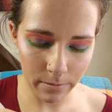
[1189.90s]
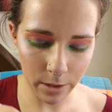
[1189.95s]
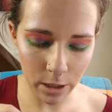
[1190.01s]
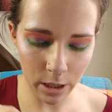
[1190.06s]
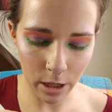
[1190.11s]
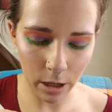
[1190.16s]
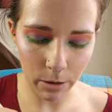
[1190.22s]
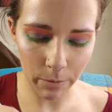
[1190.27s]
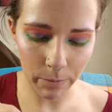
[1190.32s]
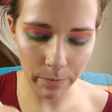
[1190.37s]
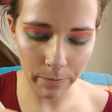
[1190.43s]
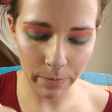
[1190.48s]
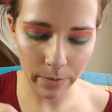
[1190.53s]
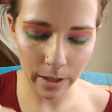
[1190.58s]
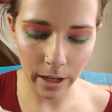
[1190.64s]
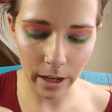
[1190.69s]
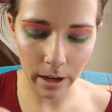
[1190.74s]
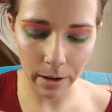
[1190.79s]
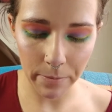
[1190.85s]
So
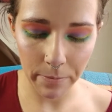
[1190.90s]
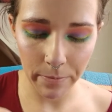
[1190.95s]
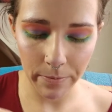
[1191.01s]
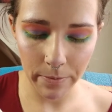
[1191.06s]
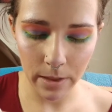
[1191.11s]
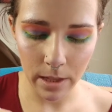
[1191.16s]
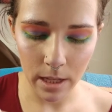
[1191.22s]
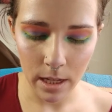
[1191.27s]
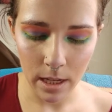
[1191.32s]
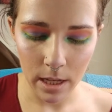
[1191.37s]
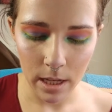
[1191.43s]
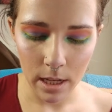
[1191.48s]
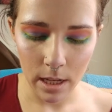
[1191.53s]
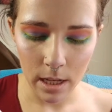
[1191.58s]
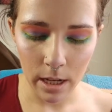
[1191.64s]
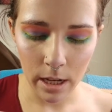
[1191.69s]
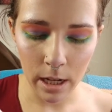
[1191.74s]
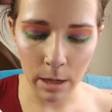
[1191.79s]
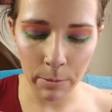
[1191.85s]
yeah, I'm
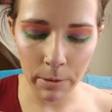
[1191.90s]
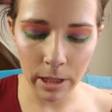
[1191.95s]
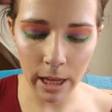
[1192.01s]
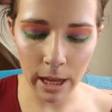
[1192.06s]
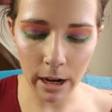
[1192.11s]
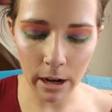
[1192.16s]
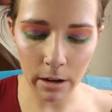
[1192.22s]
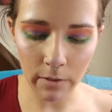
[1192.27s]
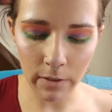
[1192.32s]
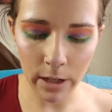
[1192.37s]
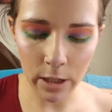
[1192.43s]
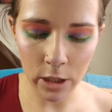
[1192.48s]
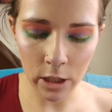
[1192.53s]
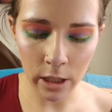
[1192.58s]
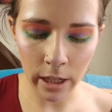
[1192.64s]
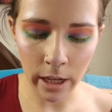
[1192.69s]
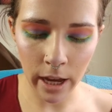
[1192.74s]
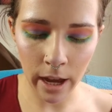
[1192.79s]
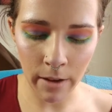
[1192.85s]
gonna put that out
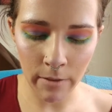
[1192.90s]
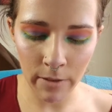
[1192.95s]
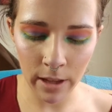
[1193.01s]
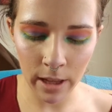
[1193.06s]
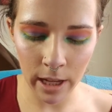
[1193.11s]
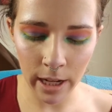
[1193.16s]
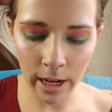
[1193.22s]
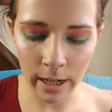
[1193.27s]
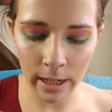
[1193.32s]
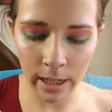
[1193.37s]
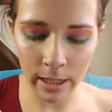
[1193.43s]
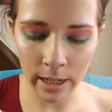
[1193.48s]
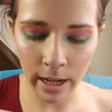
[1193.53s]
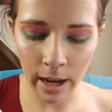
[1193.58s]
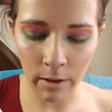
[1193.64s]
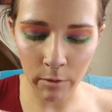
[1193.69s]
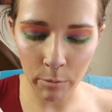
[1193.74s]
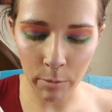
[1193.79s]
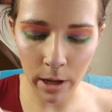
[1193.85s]
eventually. I feel like I need to
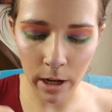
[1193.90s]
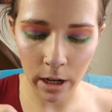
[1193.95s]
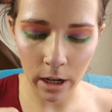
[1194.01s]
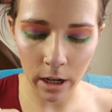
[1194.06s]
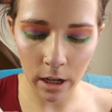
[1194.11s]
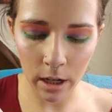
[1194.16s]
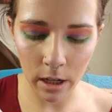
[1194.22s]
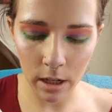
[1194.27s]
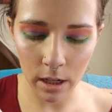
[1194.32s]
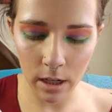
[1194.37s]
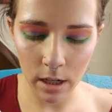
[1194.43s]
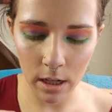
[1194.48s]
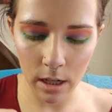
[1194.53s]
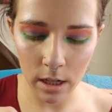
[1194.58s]
have better